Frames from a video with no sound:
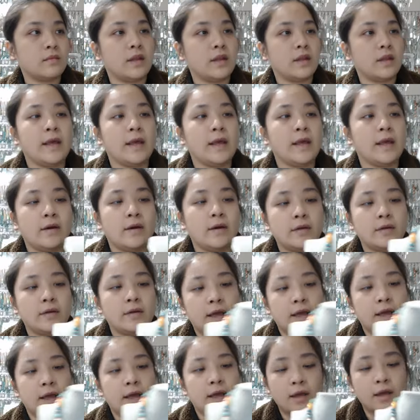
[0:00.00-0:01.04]
Yeah,
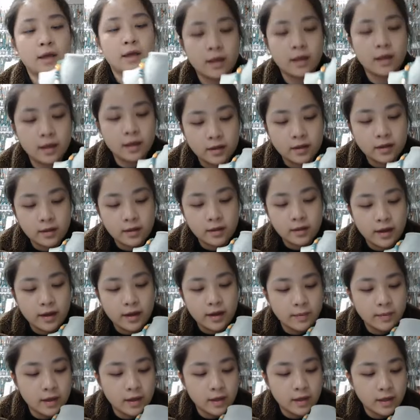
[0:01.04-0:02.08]
okay, they are
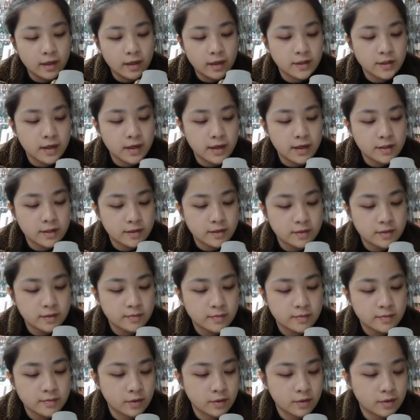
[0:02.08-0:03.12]
polished and
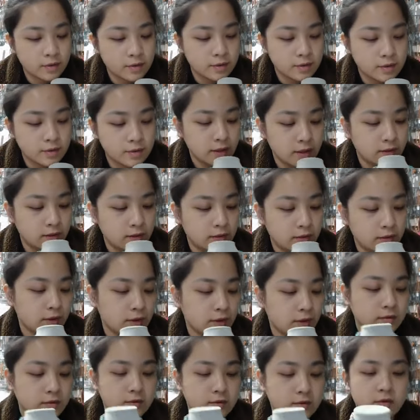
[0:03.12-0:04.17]
smooth, and you
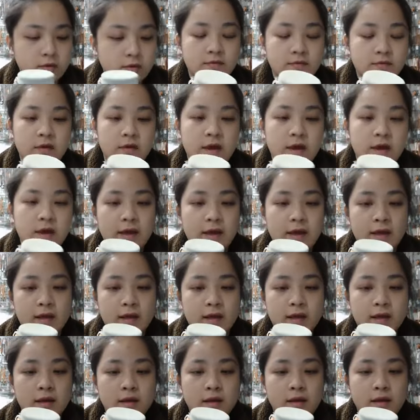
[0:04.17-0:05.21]
can also
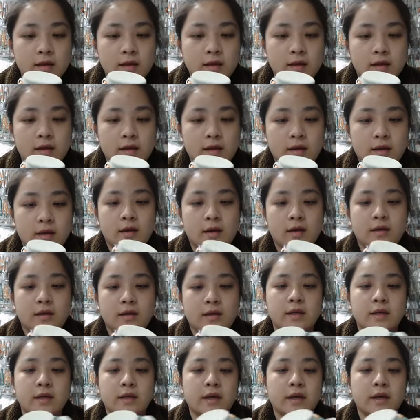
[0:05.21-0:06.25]
find
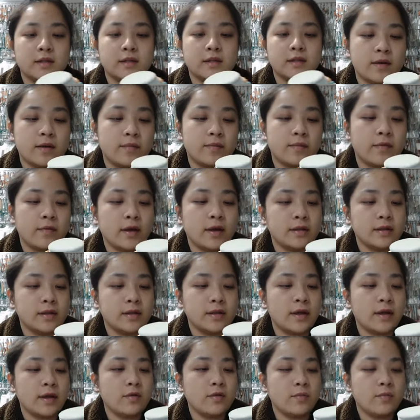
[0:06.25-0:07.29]
here are some
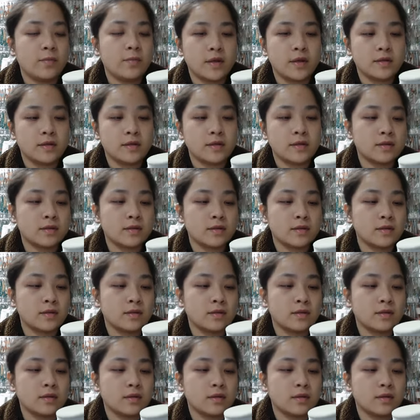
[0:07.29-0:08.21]
roundel beads.